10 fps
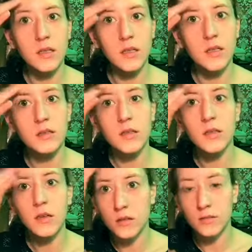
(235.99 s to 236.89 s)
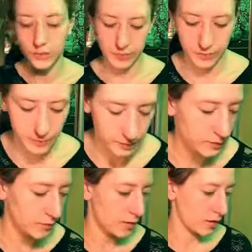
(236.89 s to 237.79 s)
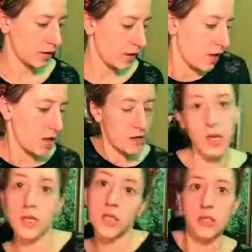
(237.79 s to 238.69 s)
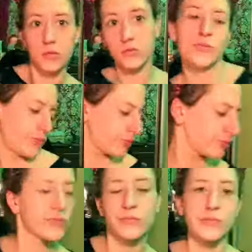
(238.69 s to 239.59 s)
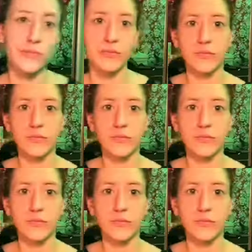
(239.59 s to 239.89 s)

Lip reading: I don't know why, and I'm even taking care of my skin. So if